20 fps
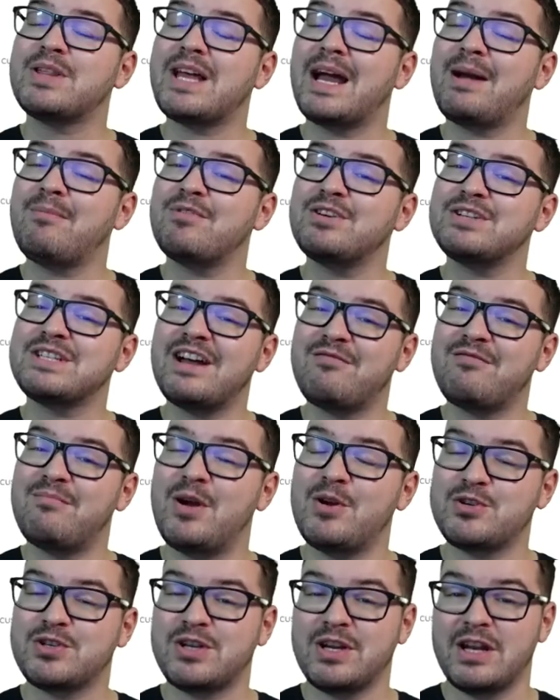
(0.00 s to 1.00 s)
cameras have
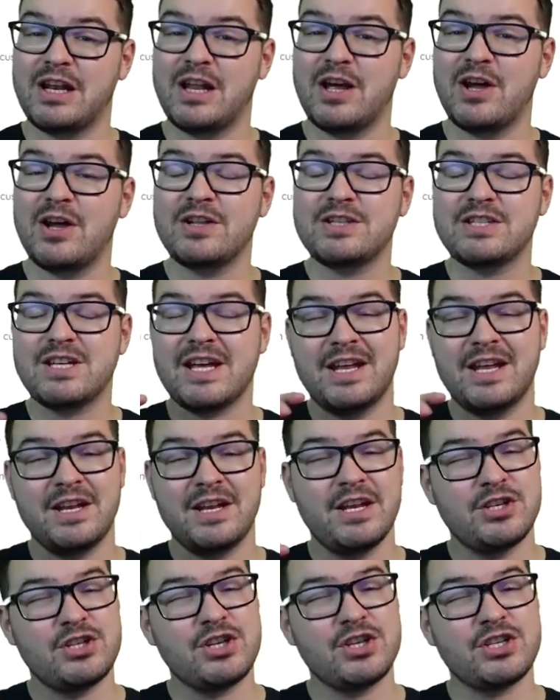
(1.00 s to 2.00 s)
motion alerts and an
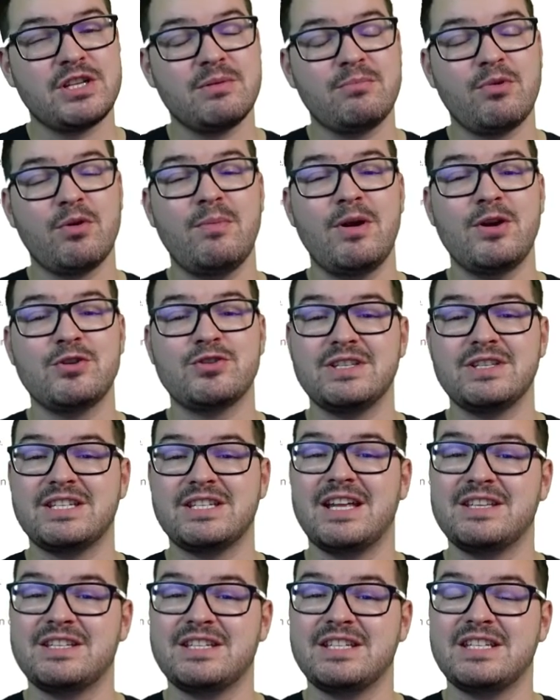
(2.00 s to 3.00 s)
adjustable motion
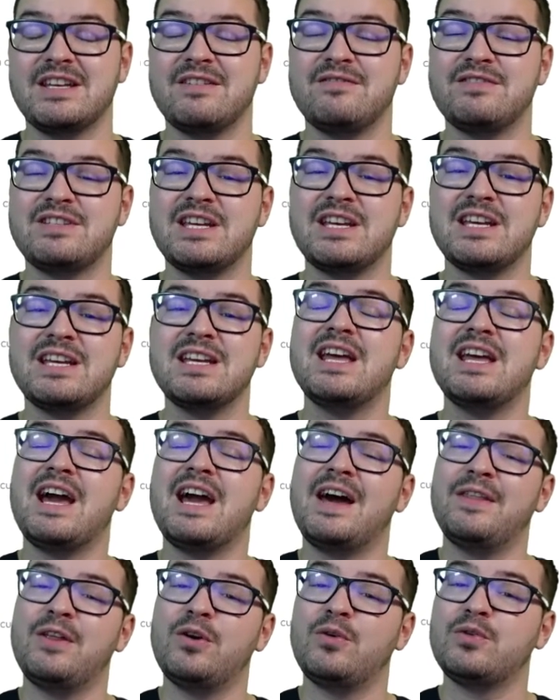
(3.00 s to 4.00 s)
sensitivity,
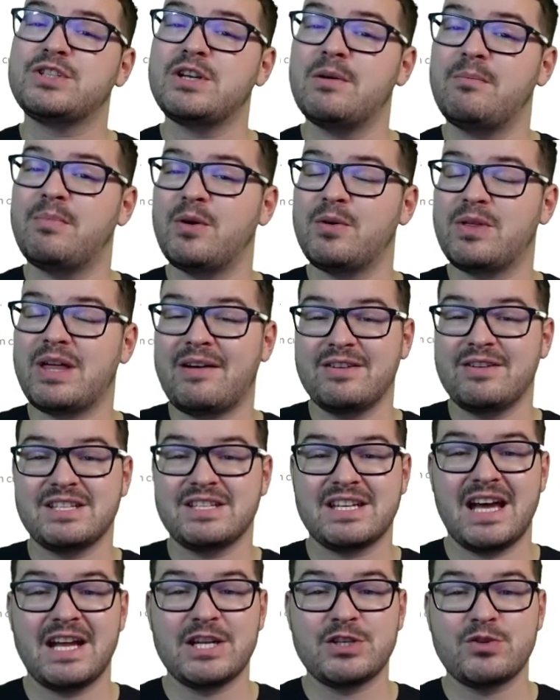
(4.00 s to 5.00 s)
and they also both have a
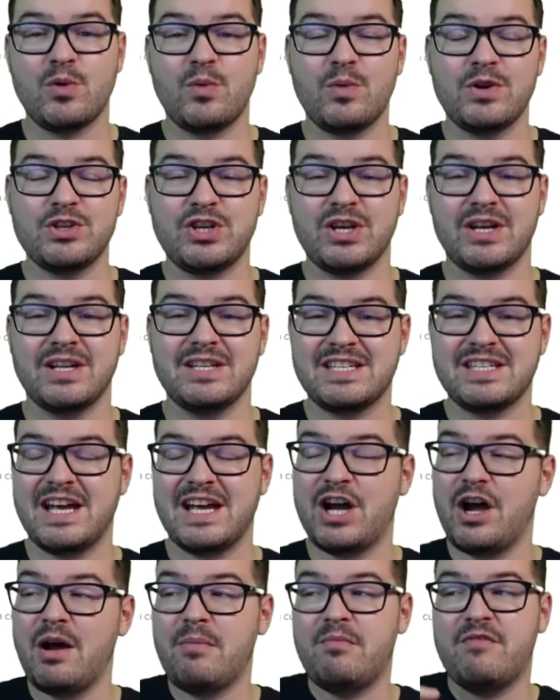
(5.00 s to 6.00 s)
schedule which you can
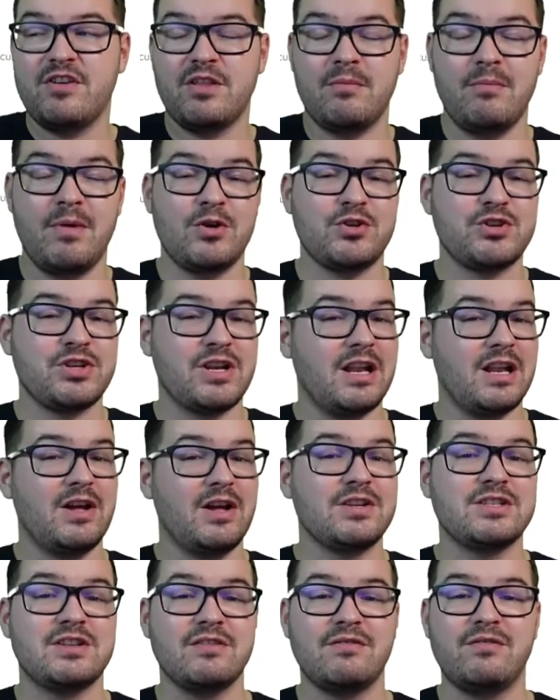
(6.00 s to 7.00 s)
set up for the motion
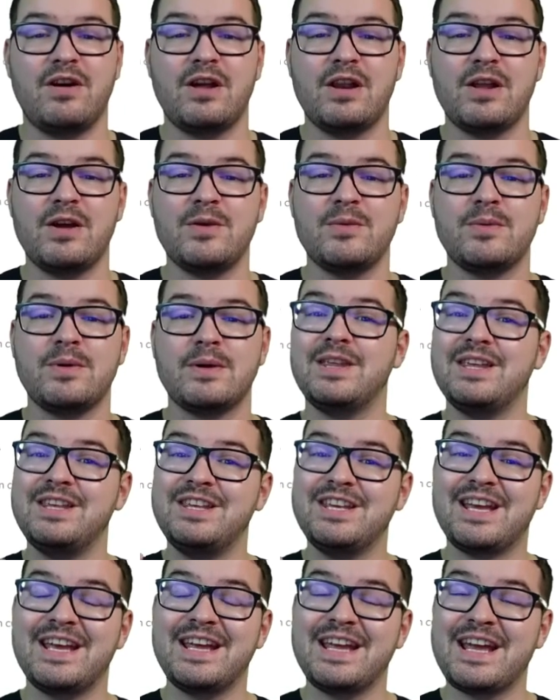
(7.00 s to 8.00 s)
alerts to follow.
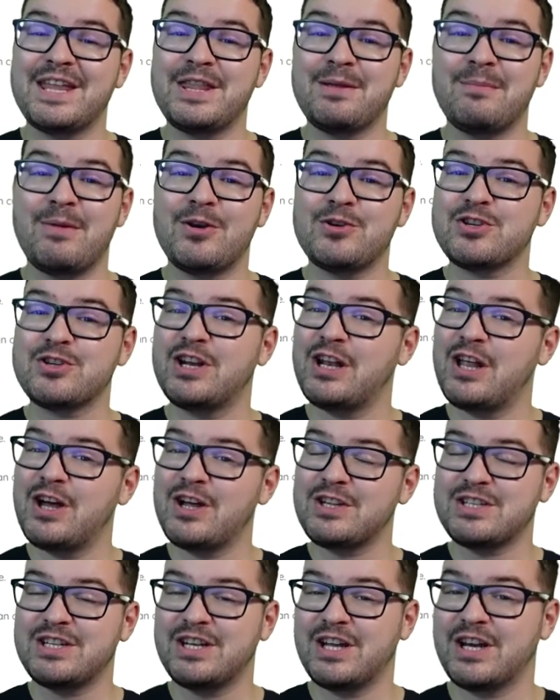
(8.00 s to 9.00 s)
You can get the motion
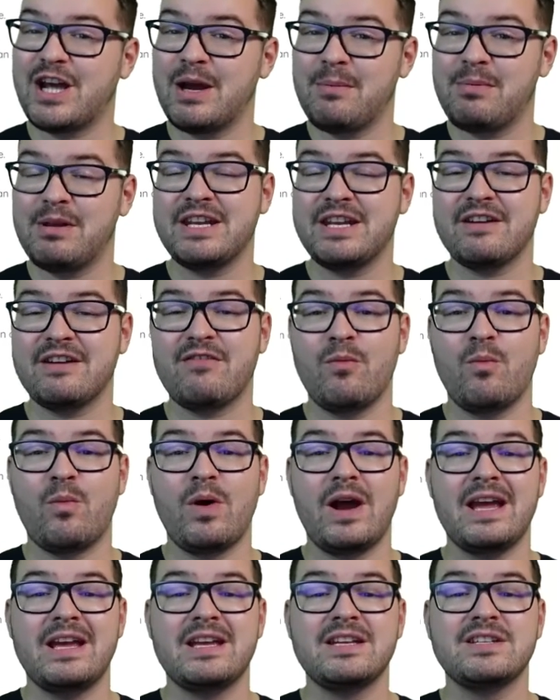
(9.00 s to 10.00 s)
alerts in a couple of different
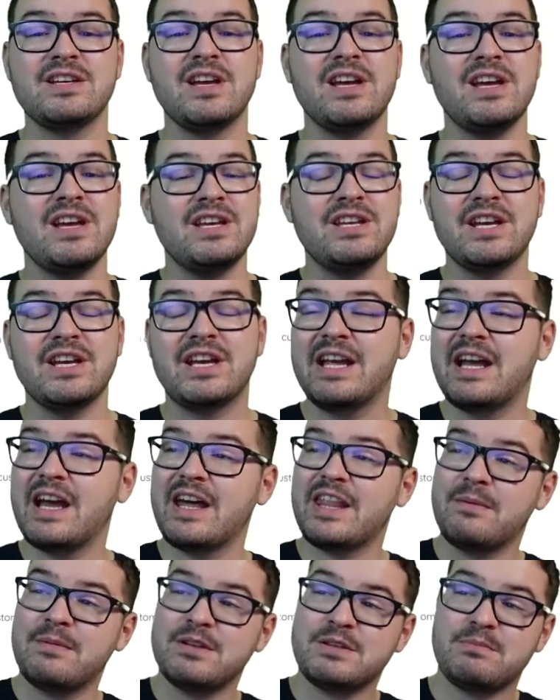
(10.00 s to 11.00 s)
ways. You can
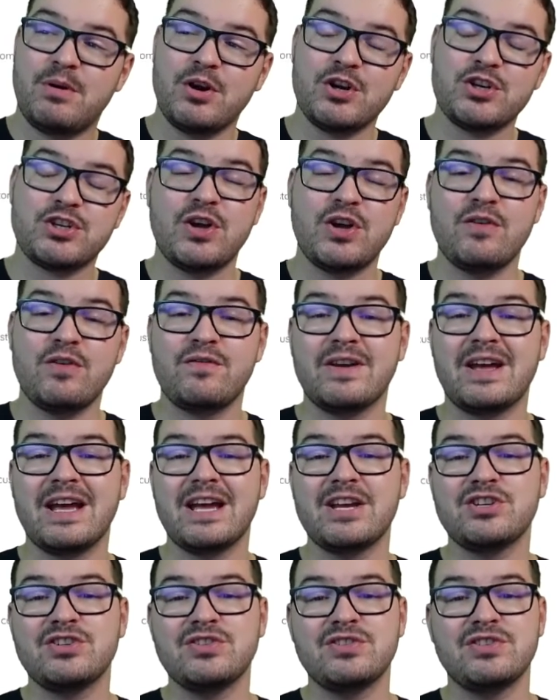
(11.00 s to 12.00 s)
get them as push
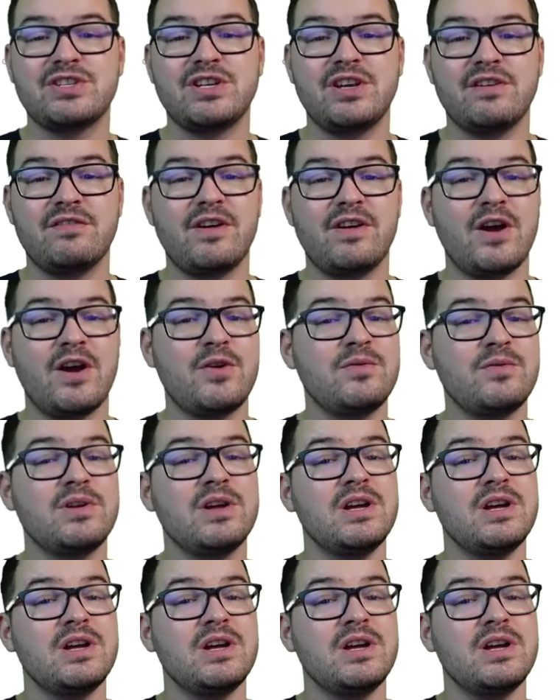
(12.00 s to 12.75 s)
notifications to your phone,